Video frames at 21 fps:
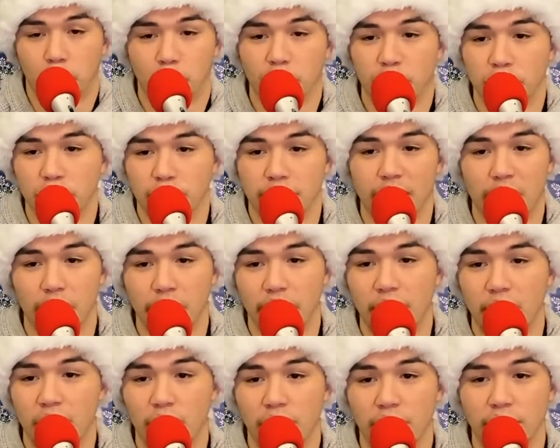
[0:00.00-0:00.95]
Just count me
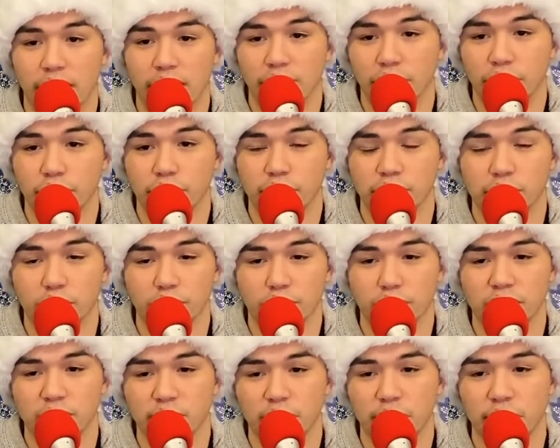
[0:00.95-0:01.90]
out. I would never do a social
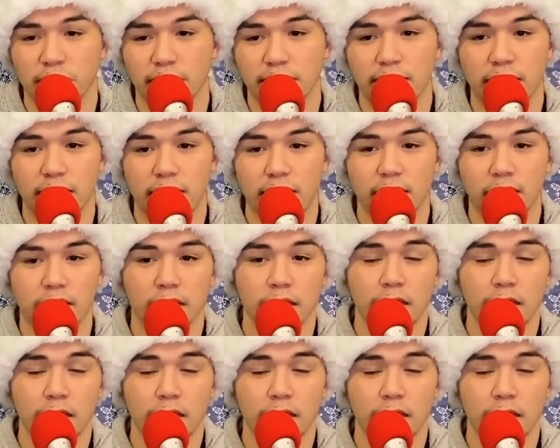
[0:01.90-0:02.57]
experiment like that.